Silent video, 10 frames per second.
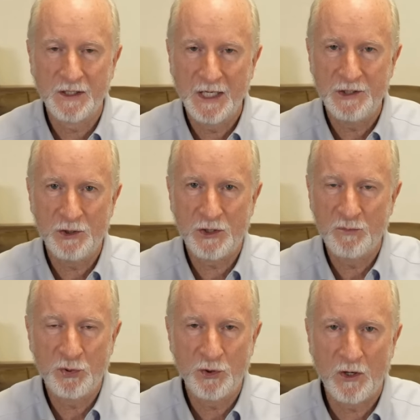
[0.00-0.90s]
And you can
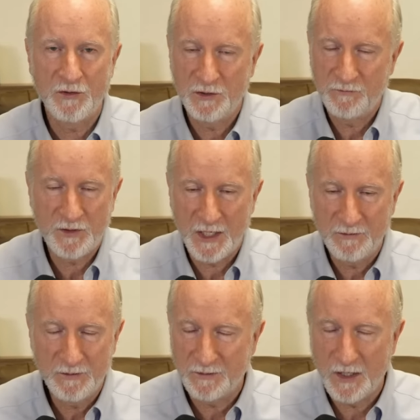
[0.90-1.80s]
put you've got
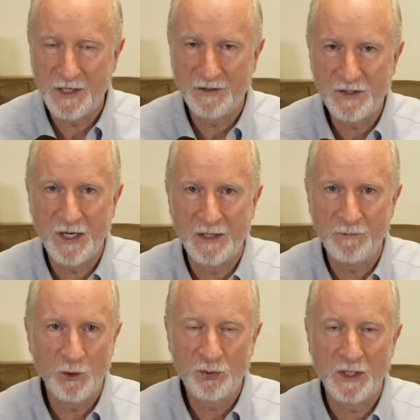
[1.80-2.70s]
a lot of time,
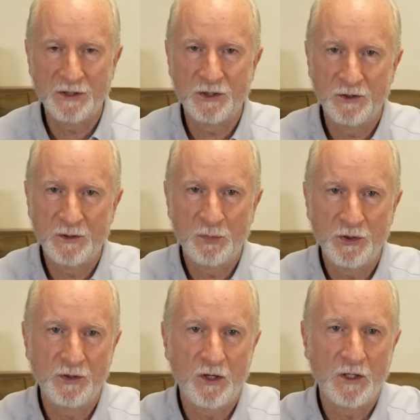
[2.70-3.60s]
no pressure to put
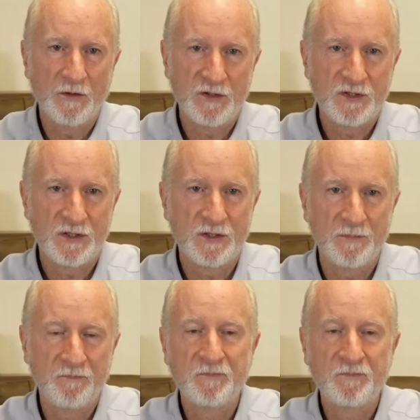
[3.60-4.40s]
it all in the system.